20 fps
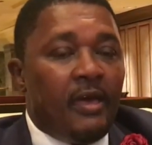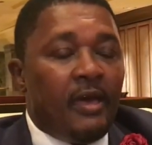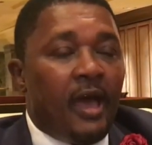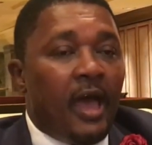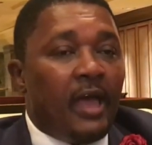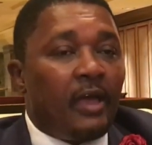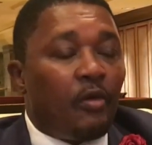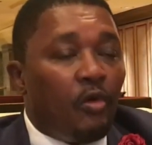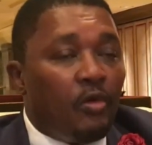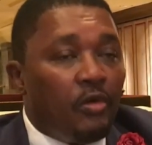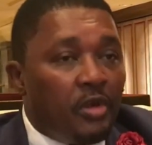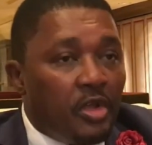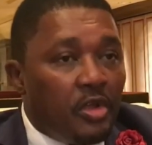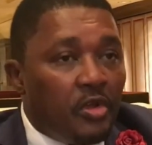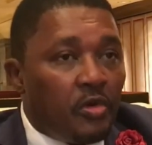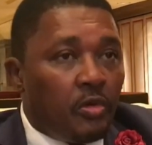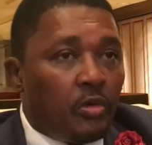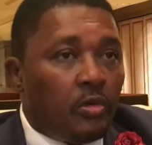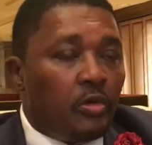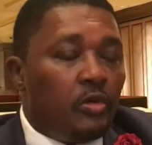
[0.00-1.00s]
I
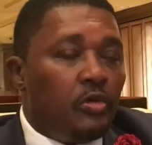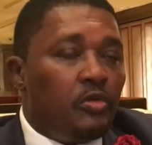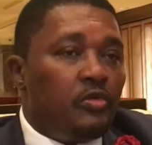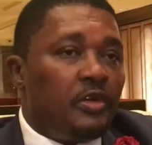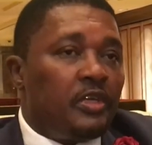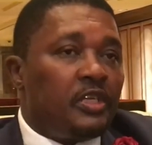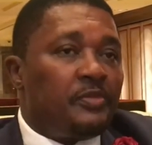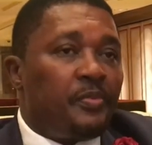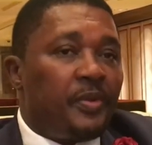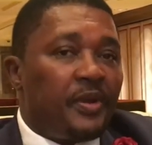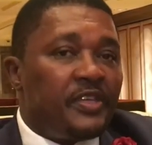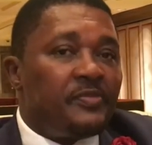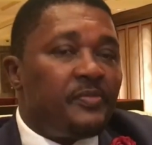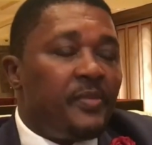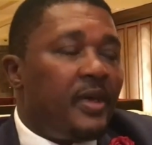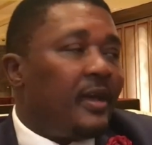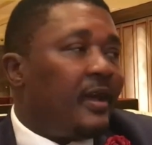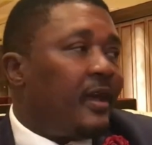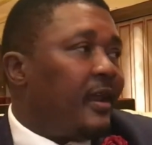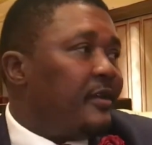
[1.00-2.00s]
continue to express
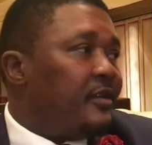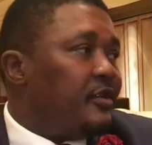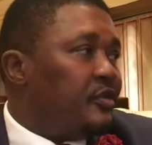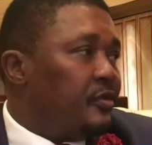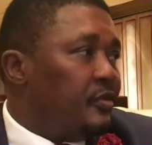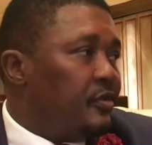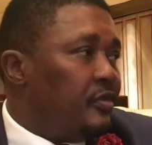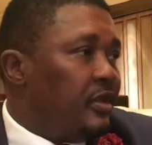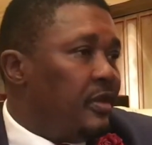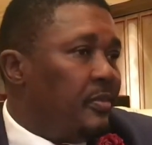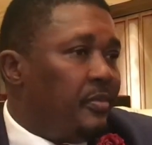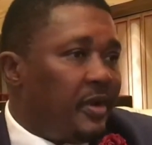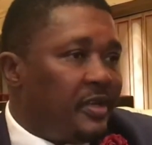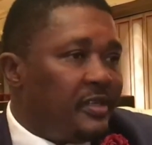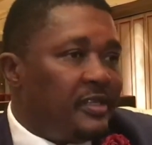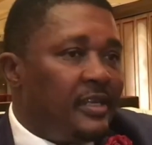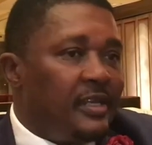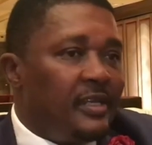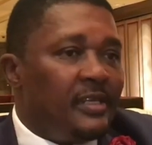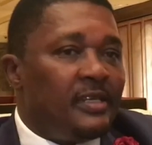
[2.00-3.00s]
my gratitude to the
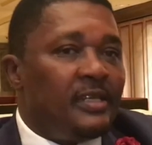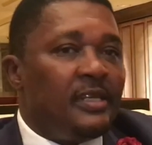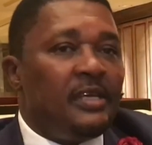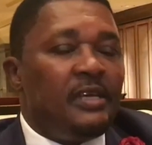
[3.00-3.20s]
president